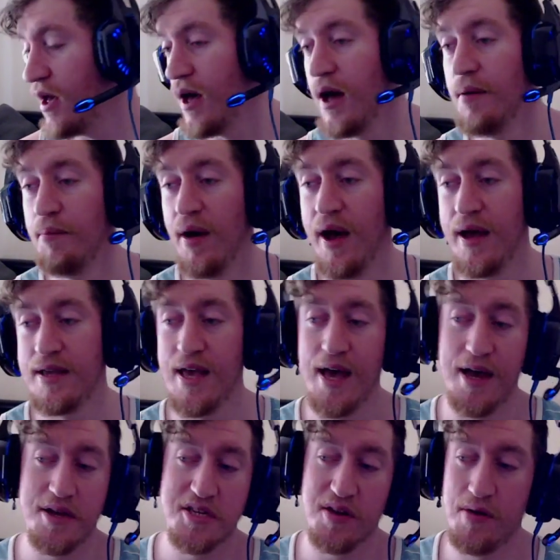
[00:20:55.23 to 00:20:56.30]
But yeah,
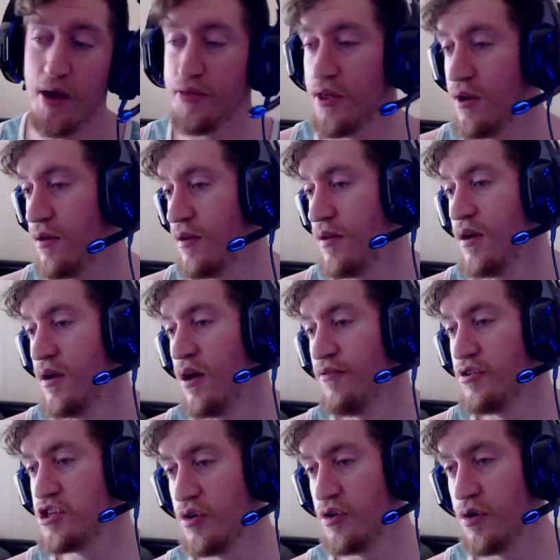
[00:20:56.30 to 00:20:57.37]
so nothing for
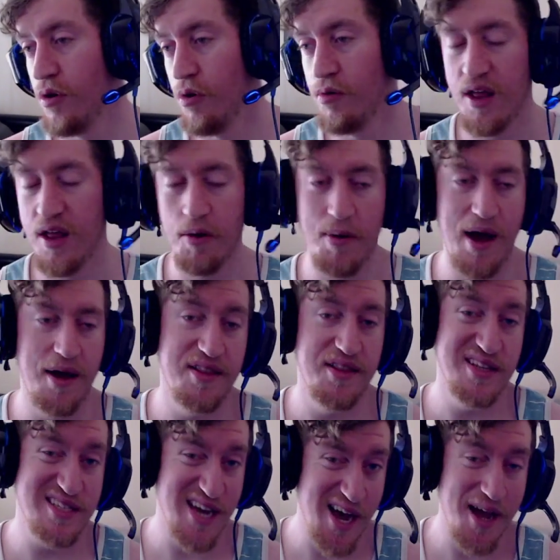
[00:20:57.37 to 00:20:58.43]
Shield Hero really around at the
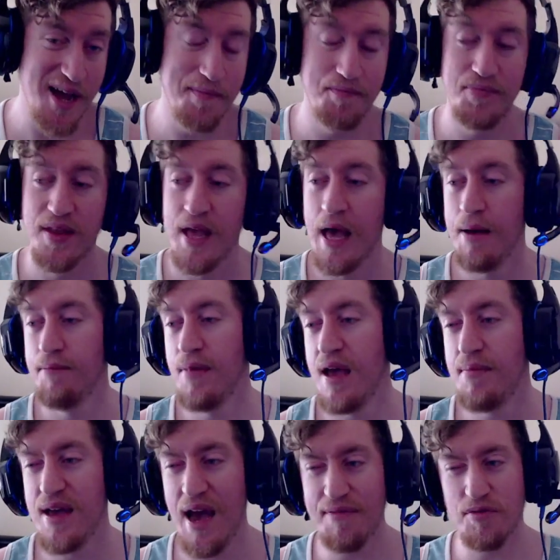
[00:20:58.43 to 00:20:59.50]
time.
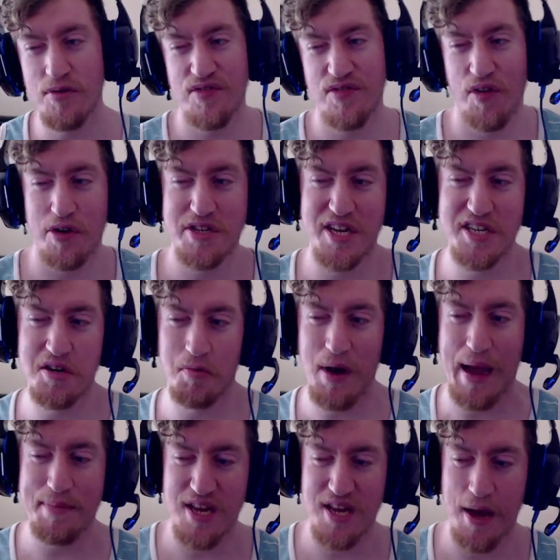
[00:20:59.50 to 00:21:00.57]
Maybe after its first season
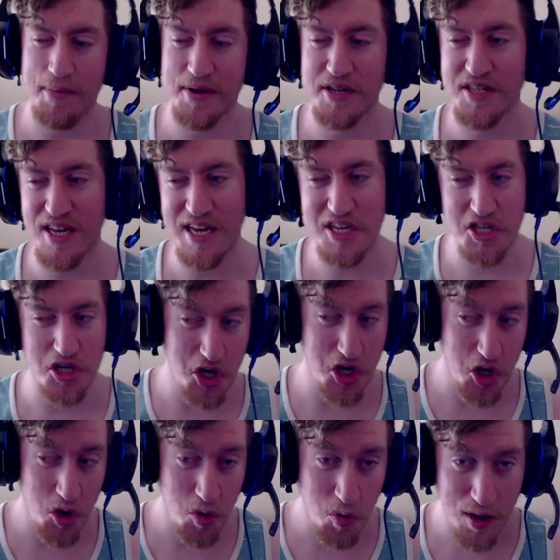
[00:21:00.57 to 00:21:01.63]
wraps up, because it is
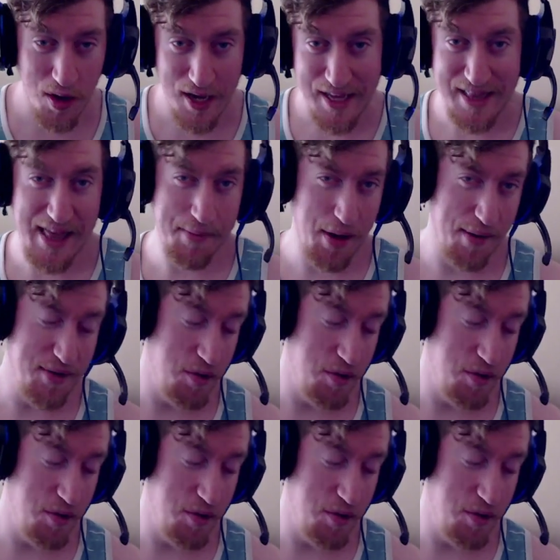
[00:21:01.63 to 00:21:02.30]
new, that might be